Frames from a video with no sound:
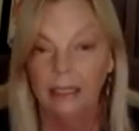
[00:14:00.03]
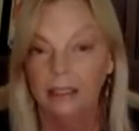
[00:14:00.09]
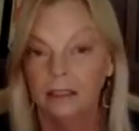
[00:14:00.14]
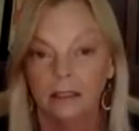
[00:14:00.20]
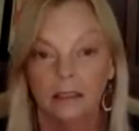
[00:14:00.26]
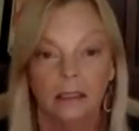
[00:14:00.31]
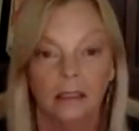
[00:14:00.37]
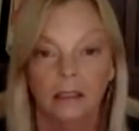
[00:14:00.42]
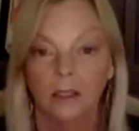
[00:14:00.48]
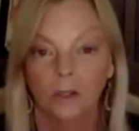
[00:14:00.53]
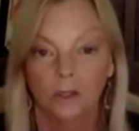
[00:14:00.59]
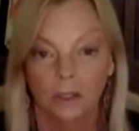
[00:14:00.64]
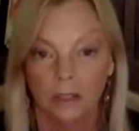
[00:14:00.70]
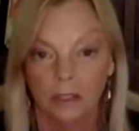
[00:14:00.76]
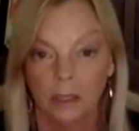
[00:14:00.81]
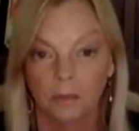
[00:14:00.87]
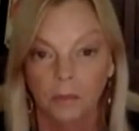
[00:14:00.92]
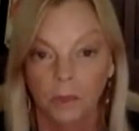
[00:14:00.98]
he's going to go to
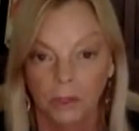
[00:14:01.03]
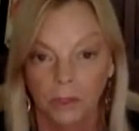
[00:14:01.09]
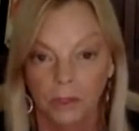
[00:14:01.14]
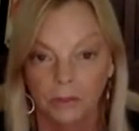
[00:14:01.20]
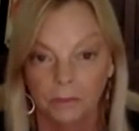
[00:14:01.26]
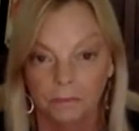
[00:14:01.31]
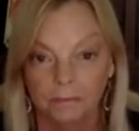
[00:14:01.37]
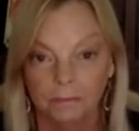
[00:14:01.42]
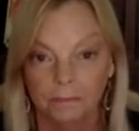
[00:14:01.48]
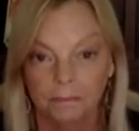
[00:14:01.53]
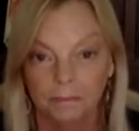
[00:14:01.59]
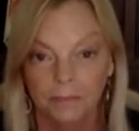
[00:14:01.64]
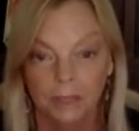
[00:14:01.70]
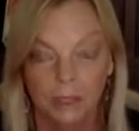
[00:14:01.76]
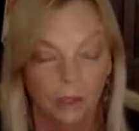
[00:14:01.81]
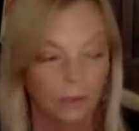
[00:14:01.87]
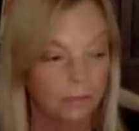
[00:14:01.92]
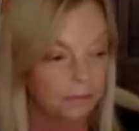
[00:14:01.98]
somewhere new.
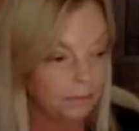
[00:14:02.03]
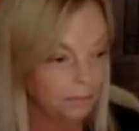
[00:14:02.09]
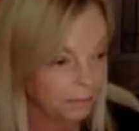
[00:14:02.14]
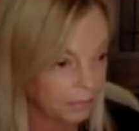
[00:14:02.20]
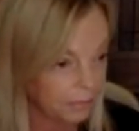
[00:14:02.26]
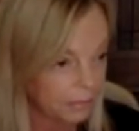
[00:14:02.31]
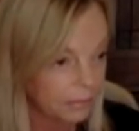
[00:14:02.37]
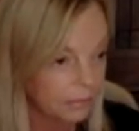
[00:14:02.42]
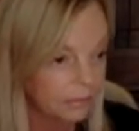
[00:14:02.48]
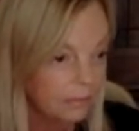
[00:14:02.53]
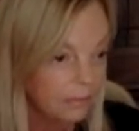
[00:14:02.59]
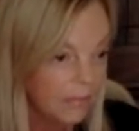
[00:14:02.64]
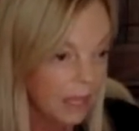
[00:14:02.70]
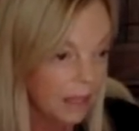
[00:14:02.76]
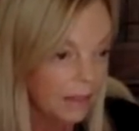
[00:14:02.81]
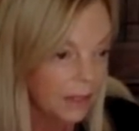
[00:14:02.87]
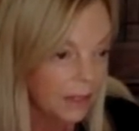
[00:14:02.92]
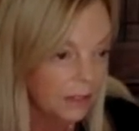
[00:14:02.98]
So
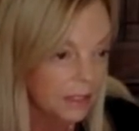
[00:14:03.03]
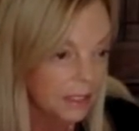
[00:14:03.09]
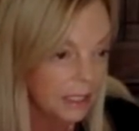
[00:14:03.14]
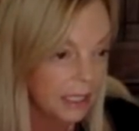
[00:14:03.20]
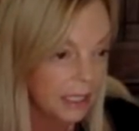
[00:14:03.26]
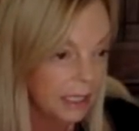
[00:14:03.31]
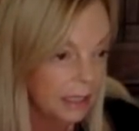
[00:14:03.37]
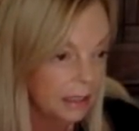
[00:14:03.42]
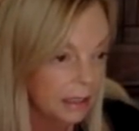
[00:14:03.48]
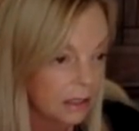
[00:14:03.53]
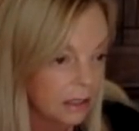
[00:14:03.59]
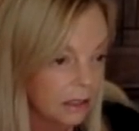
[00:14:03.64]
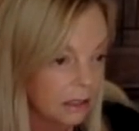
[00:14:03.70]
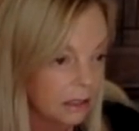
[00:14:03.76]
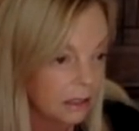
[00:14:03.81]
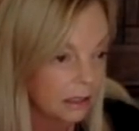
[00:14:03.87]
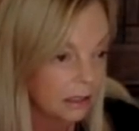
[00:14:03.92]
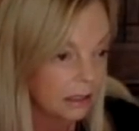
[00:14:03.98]
there's the
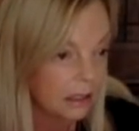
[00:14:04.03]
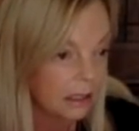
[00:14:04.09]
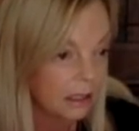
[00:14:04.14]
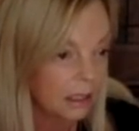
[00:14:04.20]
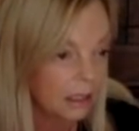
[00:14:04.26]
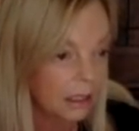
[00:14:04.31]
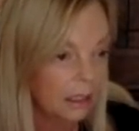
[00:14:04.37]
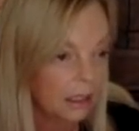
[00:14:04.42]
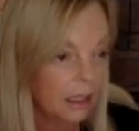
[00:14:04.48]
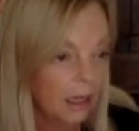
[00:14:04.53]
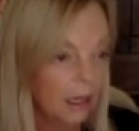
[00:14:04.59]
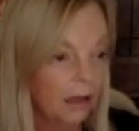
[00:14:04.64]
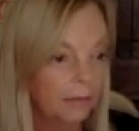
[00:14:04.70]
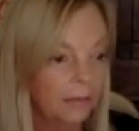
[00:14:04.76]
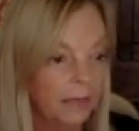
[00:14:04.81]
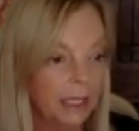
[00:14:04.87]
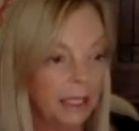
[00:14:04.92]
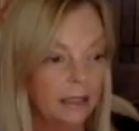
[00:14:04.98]
answer.
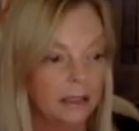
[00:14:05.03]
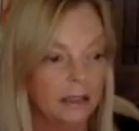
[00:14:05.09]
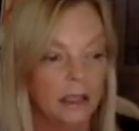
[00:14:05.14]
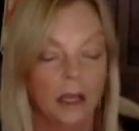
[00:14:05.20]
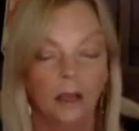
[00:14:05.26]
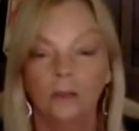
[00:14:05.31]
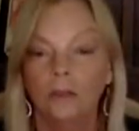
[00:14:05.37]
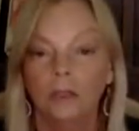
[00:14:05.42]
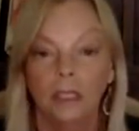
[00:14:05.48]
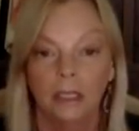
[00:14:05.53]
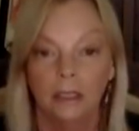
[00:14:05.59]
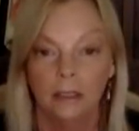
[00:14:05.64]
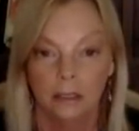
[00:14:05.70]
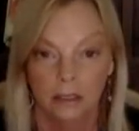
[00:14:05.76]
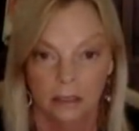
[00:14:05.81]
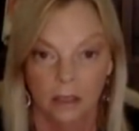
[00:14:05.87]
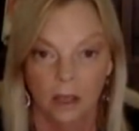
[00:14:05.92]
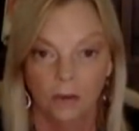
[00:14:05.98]
He's
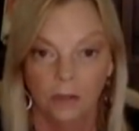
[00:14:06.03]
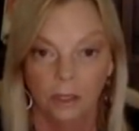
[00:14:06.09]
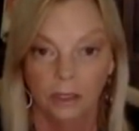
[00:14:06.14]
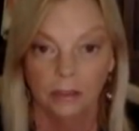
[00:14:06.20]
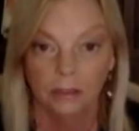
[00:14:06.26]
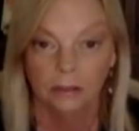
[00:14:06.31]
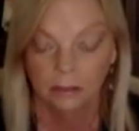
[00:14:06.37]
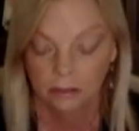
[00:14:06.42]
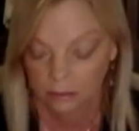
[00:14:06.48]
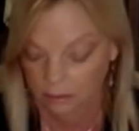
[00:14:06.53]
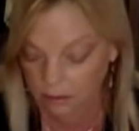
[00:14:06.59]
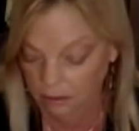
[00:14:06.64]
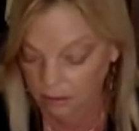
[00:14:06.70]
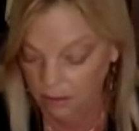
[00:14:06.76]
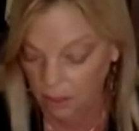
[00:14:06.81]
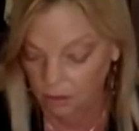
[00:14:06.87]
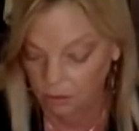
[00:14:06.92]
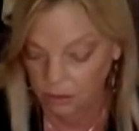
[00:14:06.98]
going to
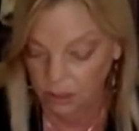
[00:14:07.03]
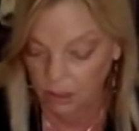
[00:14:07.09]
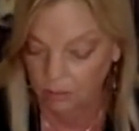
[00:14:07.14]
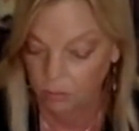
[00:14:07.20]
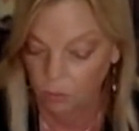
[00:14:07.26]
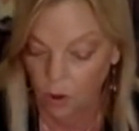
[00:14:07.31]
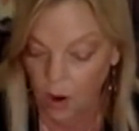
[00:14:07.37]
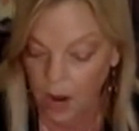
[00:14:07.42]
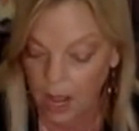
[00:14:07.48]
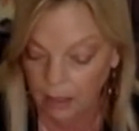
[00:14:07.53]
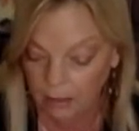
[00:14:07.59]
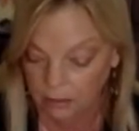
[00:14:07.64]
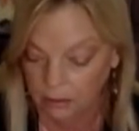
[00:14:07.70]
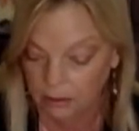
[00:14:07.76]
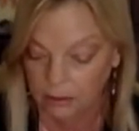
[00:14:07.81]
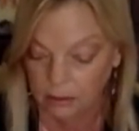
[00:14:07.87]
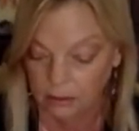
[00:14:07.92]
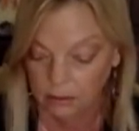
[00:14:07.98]
go somewhere
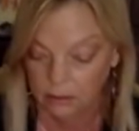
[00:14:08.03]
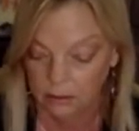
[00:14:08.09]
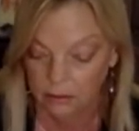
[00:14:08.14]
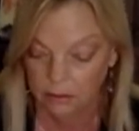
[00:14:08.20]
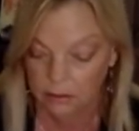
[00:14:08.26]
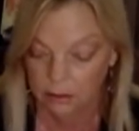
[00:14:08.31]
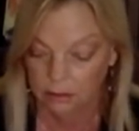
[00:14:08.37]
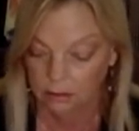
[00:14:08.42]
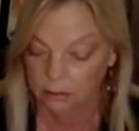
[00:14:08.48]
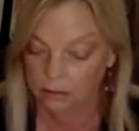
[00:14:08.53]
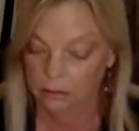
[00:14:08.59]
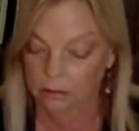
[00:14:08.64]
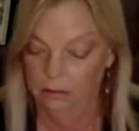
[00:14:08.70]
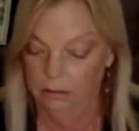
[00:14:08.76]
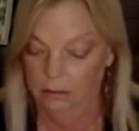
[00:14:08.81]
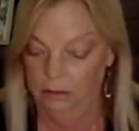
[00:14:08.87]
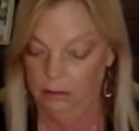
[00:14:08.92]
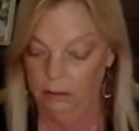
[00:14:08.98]
else. He'll
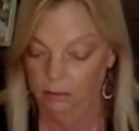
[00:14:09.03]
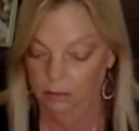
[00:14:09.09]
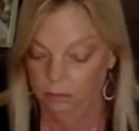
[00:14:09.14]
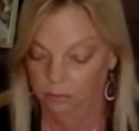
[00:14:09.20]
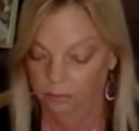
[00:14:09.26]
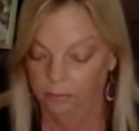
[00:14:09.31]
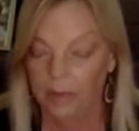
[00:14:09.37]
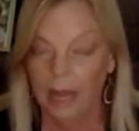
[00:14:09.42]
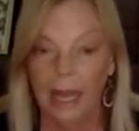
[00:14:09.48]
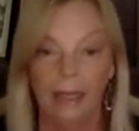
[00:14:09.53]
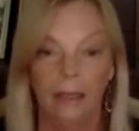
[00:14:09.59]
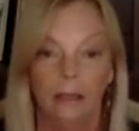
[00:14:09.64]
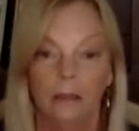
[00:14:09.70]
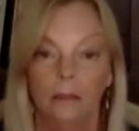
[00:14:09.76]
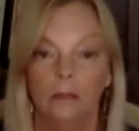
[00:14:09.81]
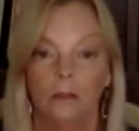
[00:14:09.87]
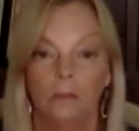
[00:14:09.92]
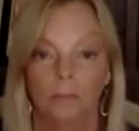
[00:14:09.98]

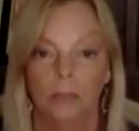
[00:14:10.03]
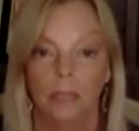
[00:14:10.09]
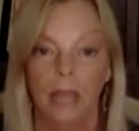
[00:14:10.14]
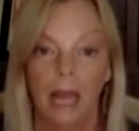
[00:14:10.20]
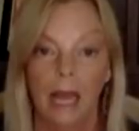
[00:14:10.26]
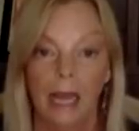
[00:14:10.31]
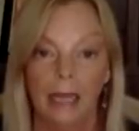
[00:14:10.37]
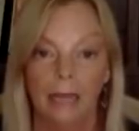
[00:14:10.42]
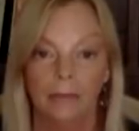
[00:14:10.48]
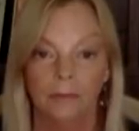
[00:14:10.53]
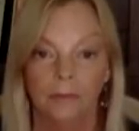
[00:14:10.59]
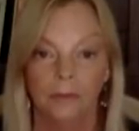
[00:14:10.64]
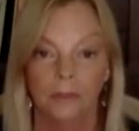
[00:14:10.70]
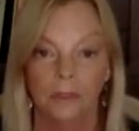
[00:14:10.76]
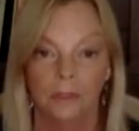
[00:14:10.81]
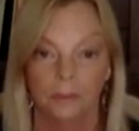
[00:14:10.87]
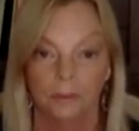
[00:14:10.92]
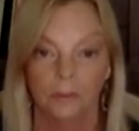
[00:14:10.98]
apply for a
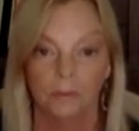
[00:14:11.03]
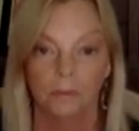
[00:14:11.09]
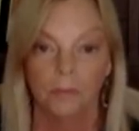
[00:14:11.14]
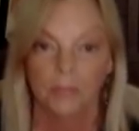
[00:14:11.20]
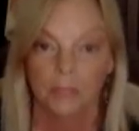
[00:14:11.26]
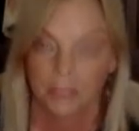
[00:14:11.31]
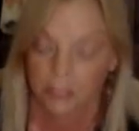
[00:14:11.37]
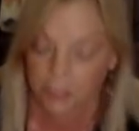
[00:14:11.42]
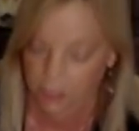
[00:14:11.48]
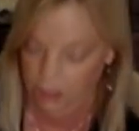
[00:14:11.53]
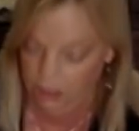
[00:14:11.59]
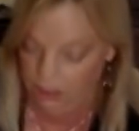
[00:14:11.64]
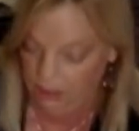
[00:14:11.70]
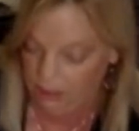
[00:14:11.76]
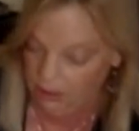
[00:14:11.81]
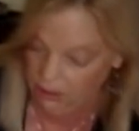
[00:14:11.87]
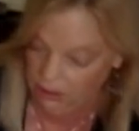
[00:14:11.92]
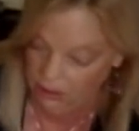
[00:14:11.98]
different position.
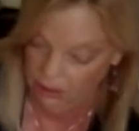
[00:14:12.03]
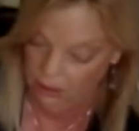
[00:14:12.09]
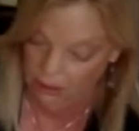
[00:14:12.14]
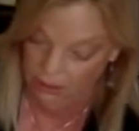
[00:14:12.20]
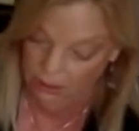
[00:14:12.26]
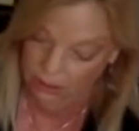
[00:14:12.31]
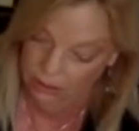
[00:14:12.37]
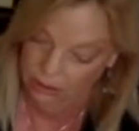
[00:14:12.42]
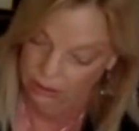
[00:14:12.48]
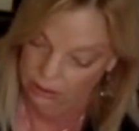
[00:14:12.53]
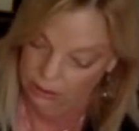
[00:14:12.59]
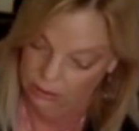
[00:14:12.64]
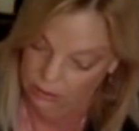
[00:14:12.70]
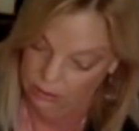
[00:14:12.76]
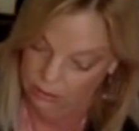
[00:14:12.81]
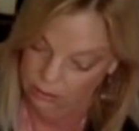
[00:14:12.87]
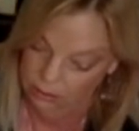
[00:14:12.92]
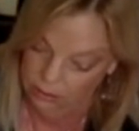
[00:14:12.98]

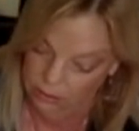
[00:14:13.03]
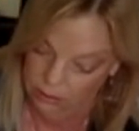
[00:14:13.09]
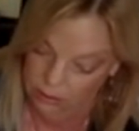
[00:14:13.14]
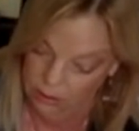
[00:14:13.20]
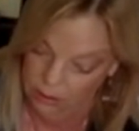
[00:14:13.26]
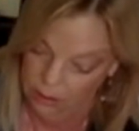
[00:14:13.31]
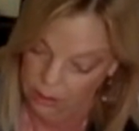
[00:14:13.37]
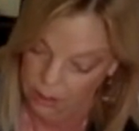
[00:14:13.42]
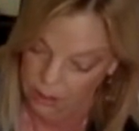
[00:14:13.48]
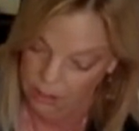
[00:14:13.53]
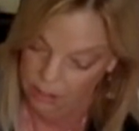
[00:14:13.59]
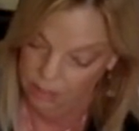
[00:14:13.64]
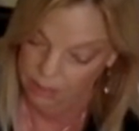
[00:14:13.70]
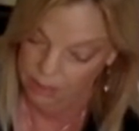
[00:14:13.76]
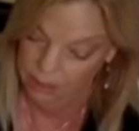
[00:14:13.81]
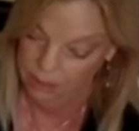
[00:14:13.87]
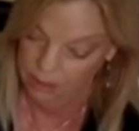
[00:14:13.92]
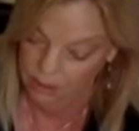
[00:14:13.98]
So,
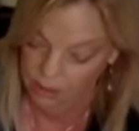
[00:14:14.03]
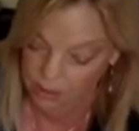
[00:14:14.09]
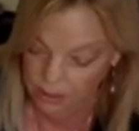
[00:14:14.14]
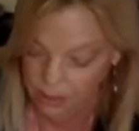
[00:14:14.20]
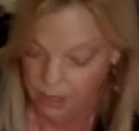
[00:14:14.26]
but there is